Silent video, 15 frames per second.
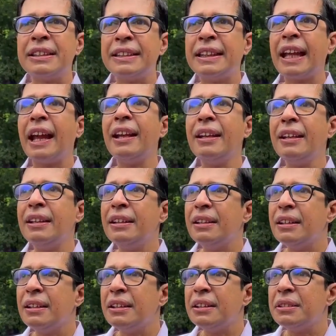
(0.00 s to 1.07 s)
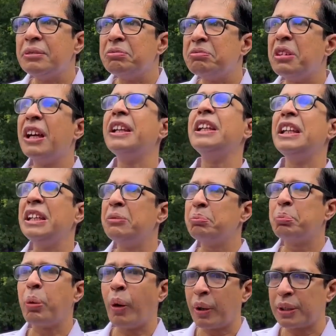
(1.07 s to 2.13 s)
10 very
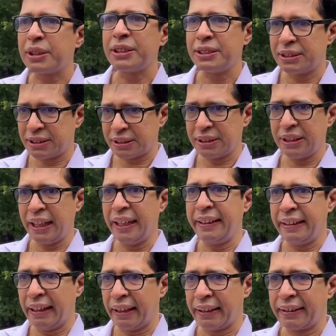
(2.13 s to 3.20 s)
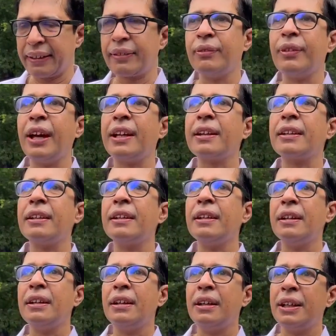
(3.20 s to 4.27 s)
important areas where
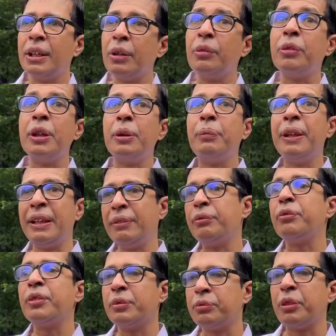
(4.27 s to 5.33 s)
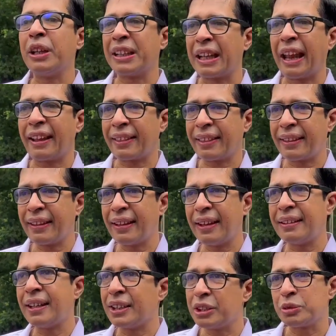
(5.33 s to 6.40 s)
you know we'll be world class.
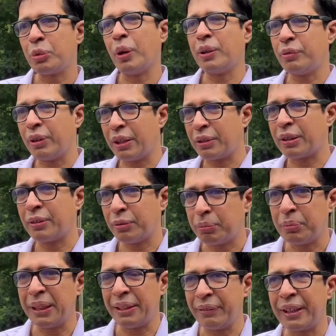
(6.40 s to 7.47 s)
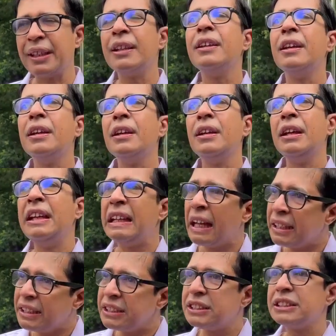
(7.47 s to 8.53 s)
And that is right. what we are believing. In
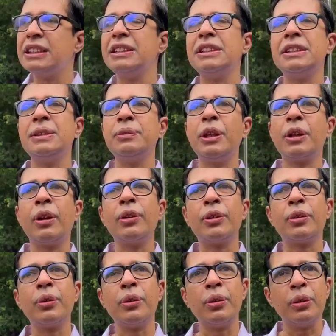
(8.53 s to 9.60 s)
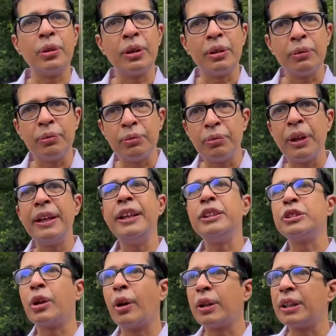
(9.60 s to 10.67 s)
addition, we are also uh, very
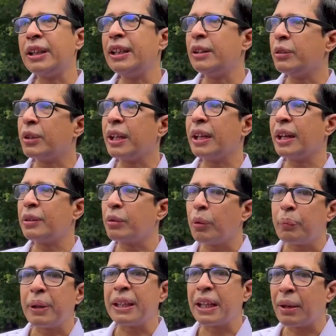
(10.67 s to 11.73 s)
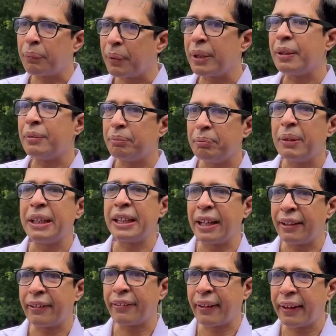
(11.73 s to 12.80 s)
shortly looking at opening up a medical
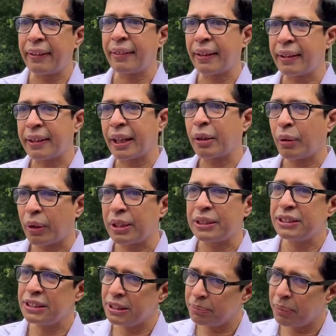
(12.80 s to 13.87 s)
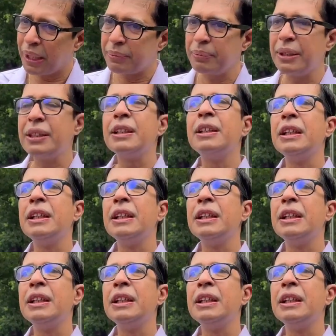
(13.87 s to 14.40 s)
science and technology department